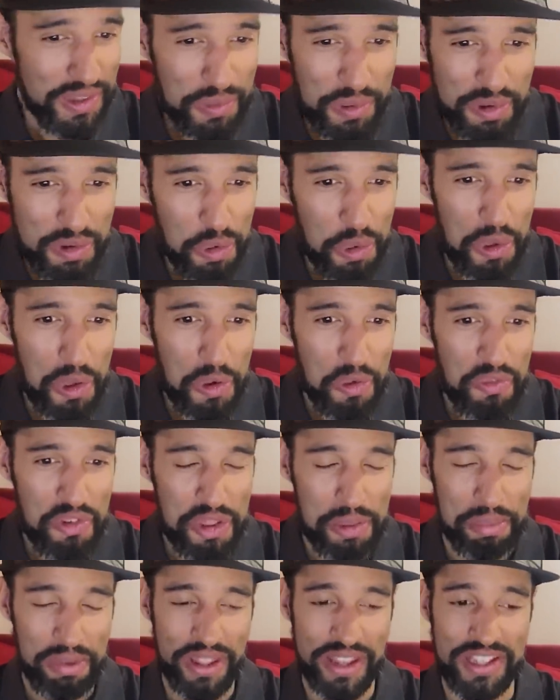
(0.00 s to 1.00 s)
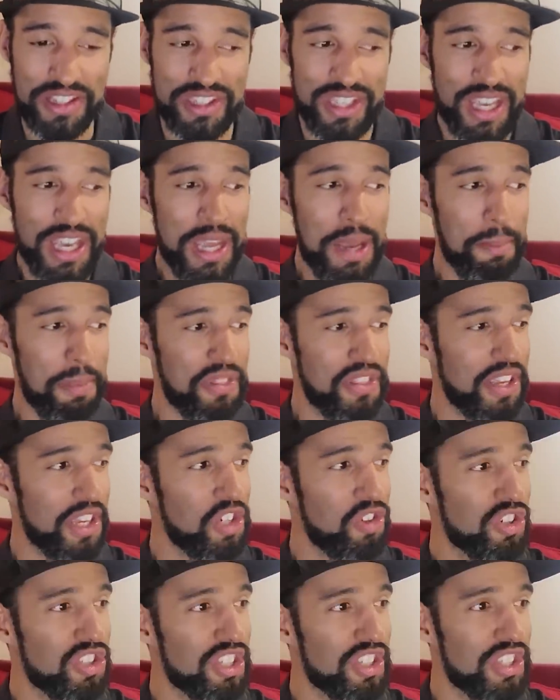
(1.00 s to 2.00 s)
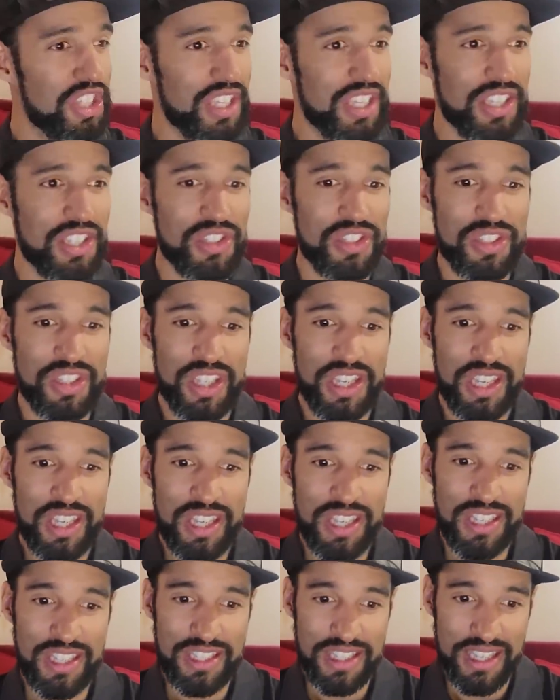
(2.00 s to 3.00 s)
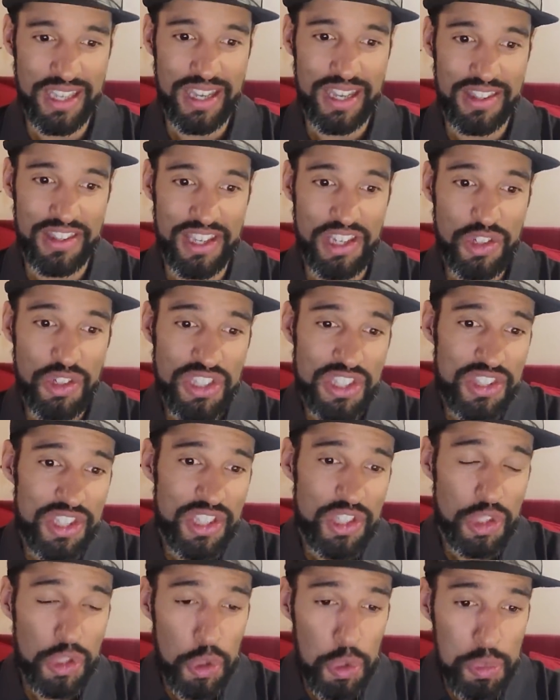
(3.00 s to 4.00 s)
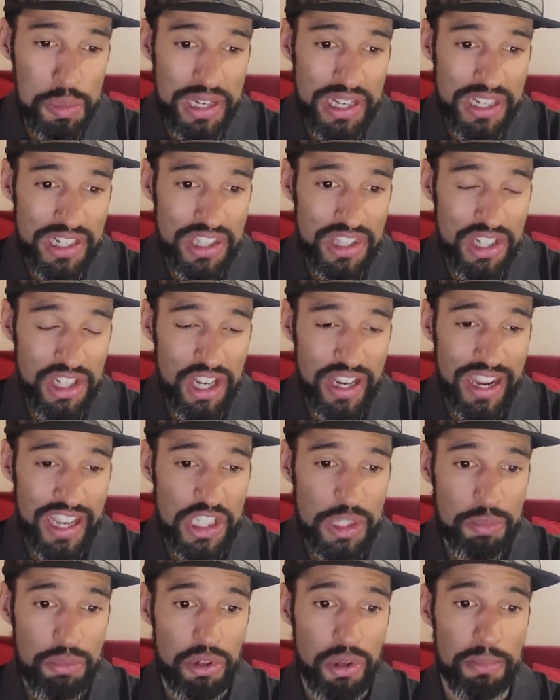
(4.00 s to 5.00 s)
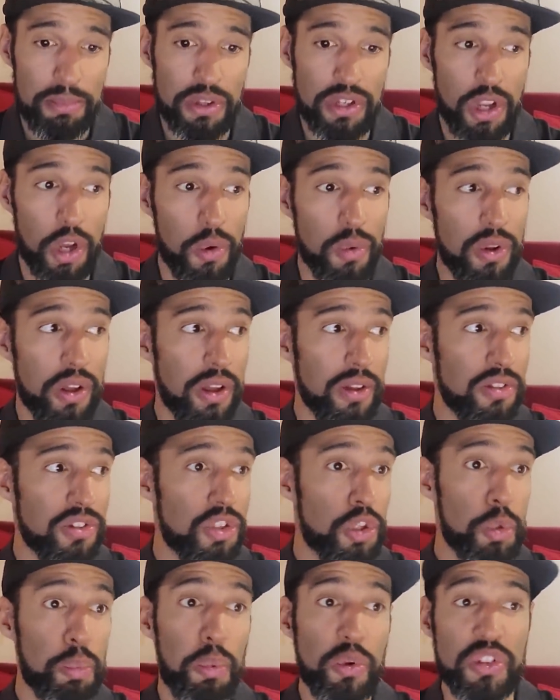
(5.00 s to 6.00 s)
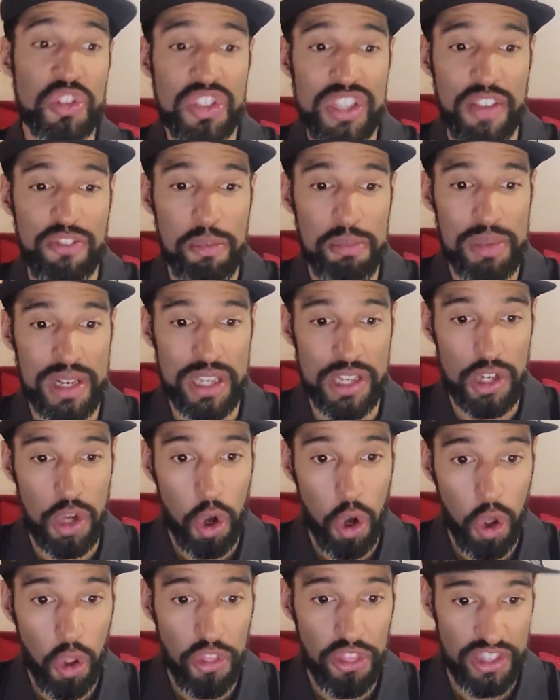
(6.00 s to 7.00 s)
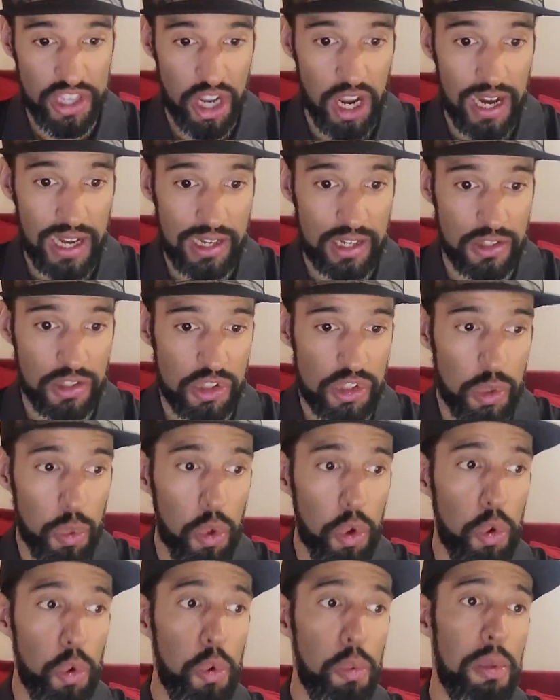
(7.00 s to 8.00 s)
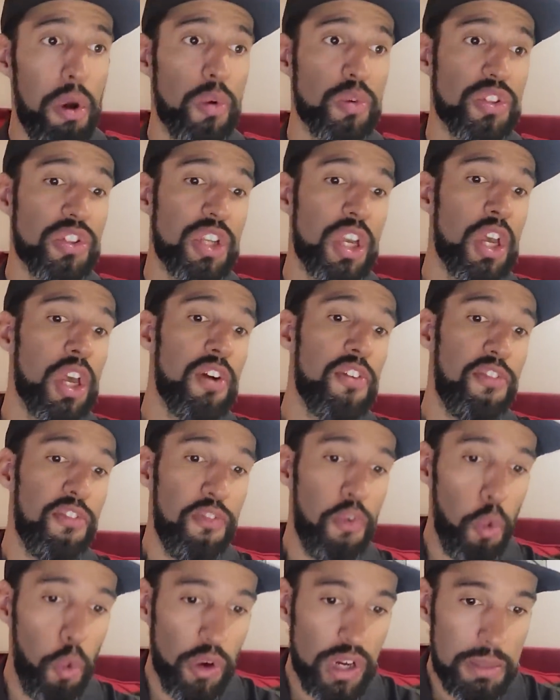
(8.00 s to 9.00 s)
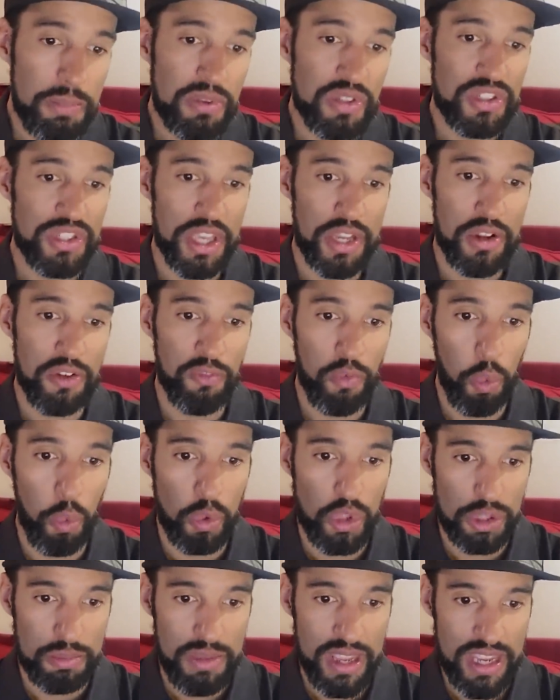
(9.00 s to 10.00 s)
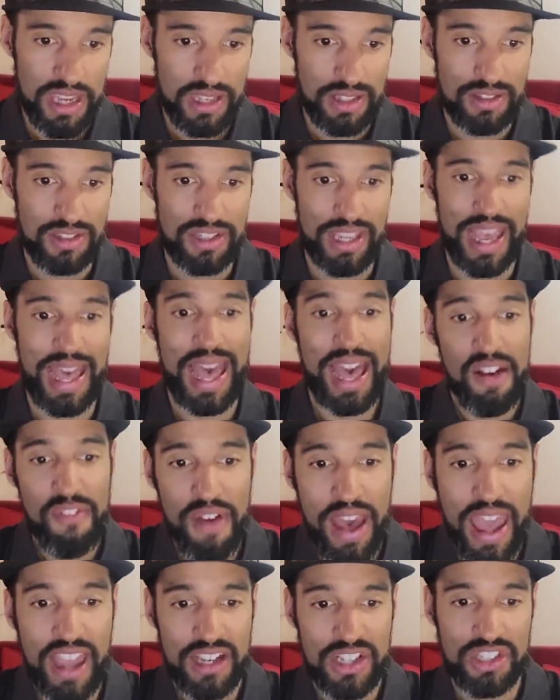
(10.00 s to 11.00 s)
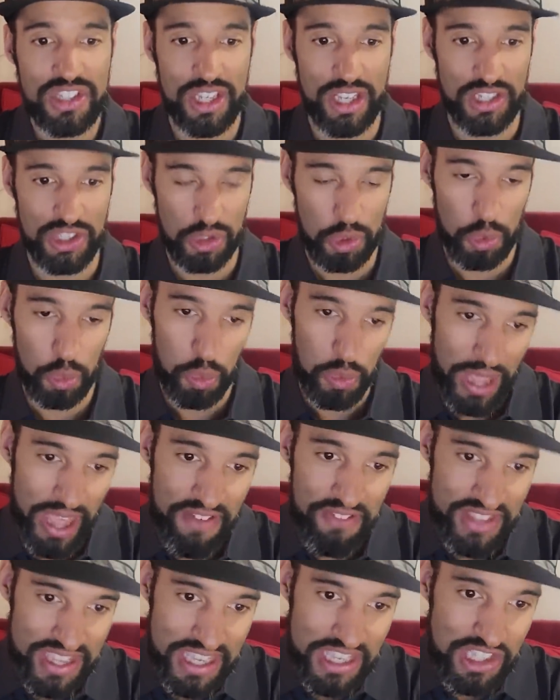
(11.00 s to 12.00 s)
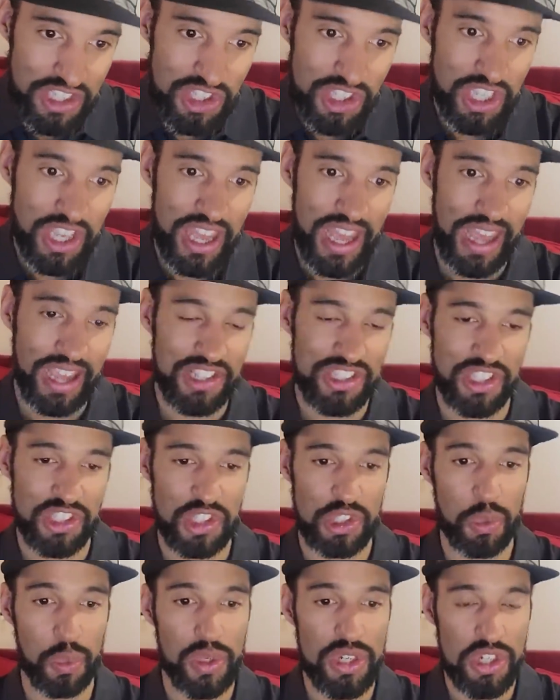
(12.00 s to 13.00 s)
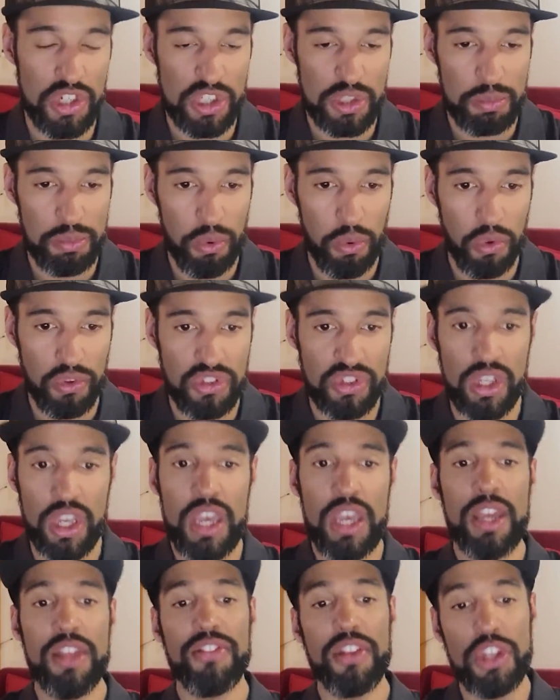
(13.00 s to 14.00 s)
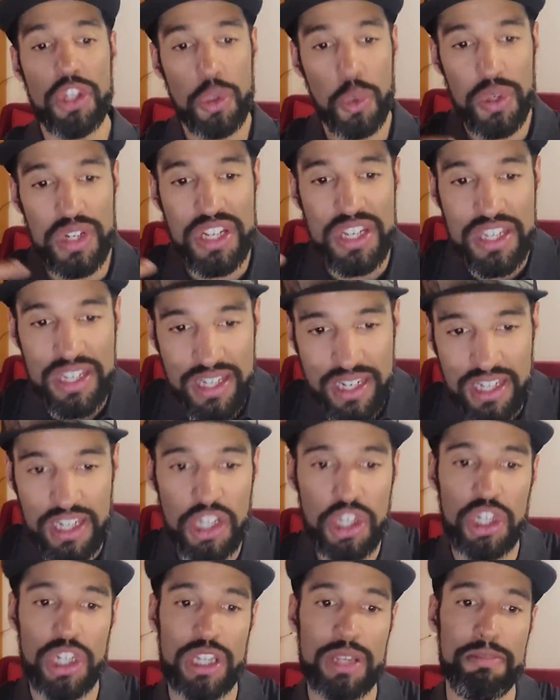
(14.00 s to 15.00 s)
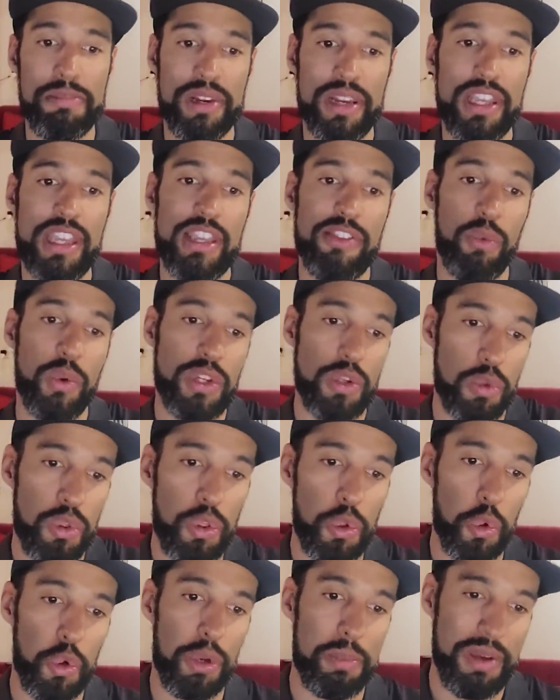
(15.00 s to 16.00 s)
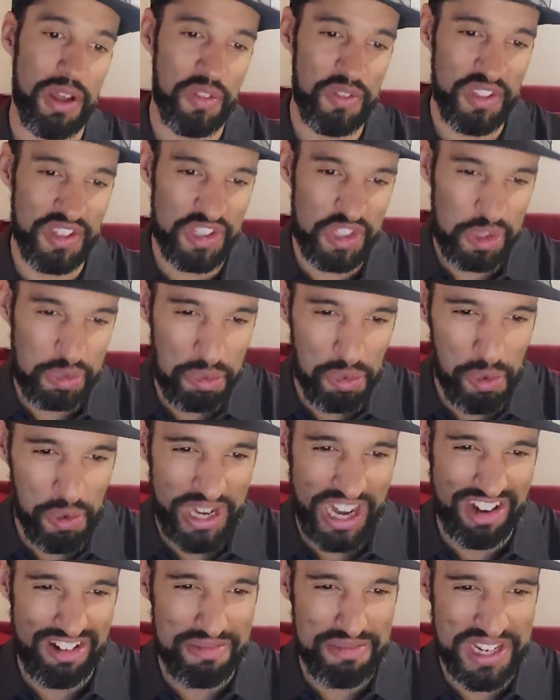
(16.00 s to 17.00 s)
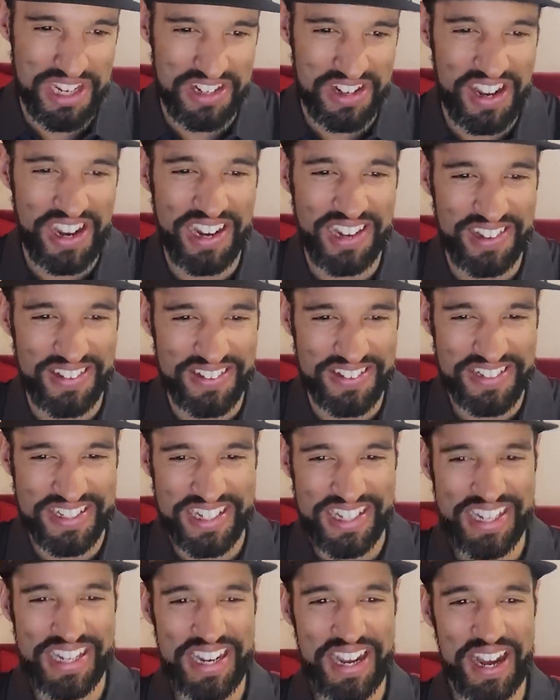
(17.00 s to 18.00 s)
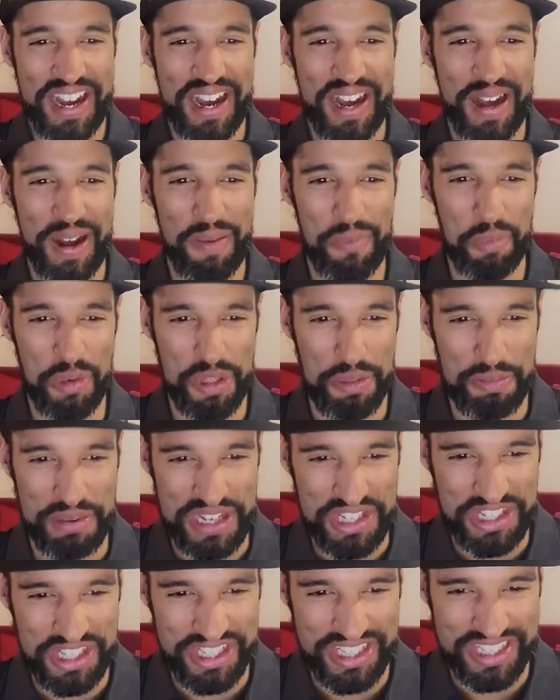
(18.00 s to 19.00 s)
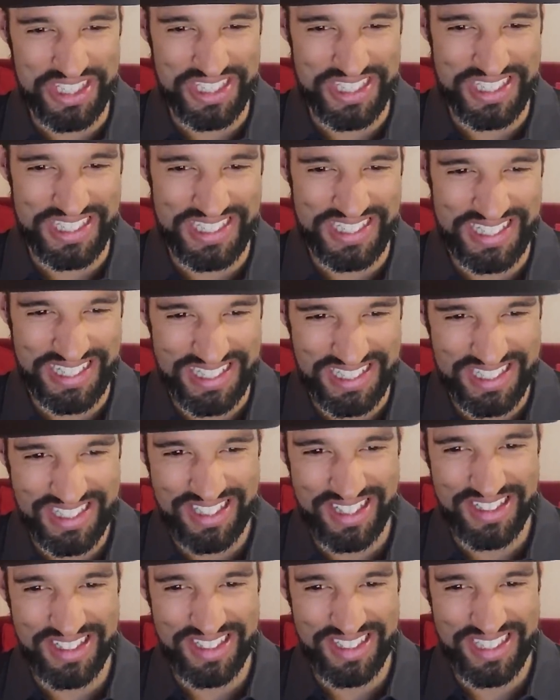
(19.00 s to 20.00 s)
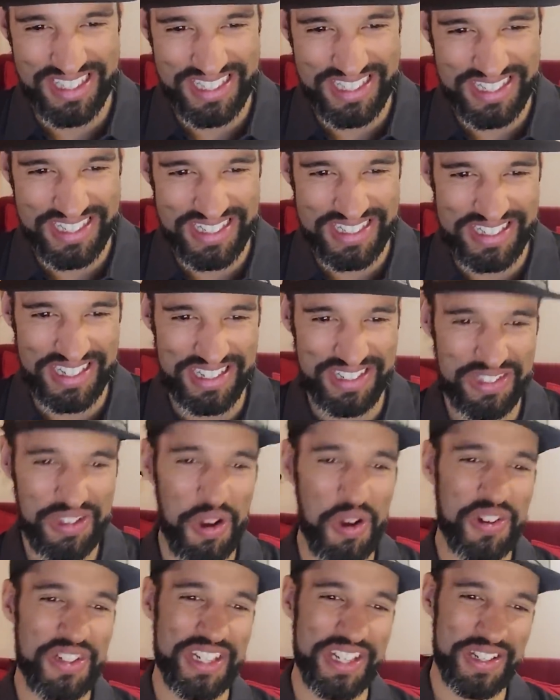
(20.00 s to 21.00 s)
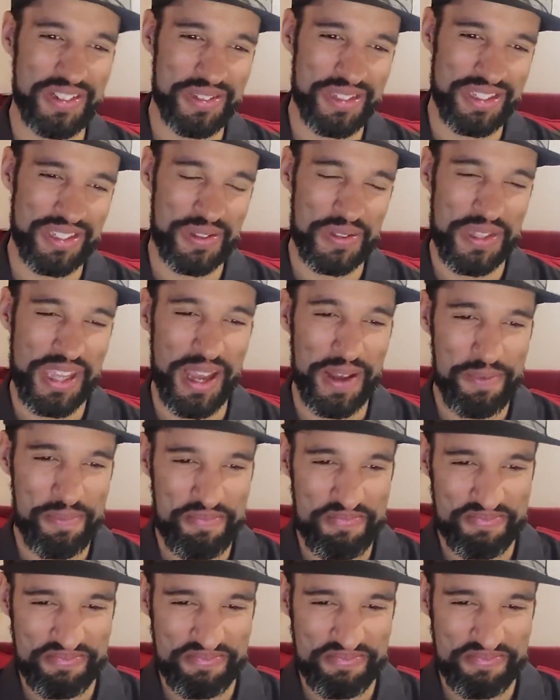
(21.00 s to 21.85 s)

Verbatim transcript: We're all over the place. But the interesting thing is, the interesting thing is 2 million in the diaspora, but 2.7 million on the island. So almost 40% of all Jamaicans have access or will have easier access to winter sports than you would initially believe when you thought about this small Caribbean island with beaches and sunsea and cocktails. So, yeah.